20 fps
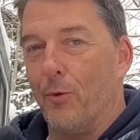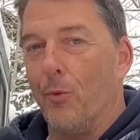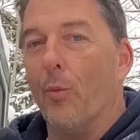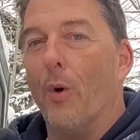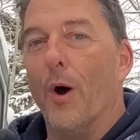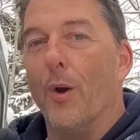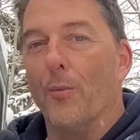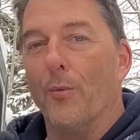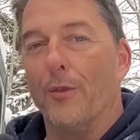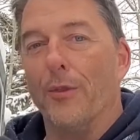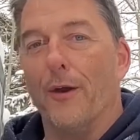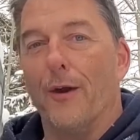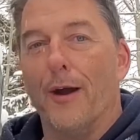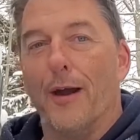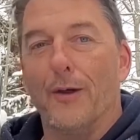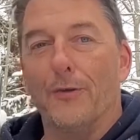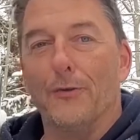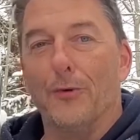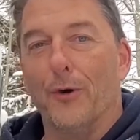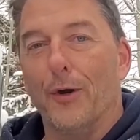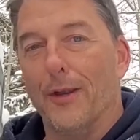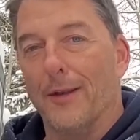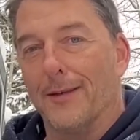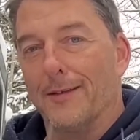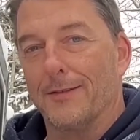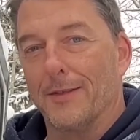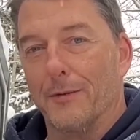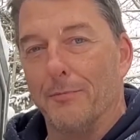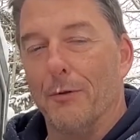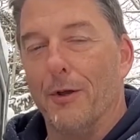one with our outdoor
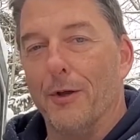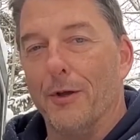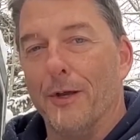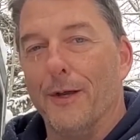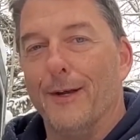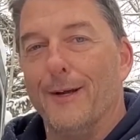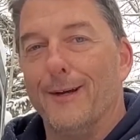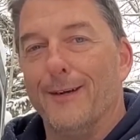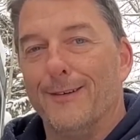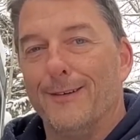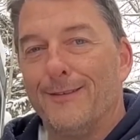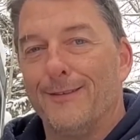electric plug here.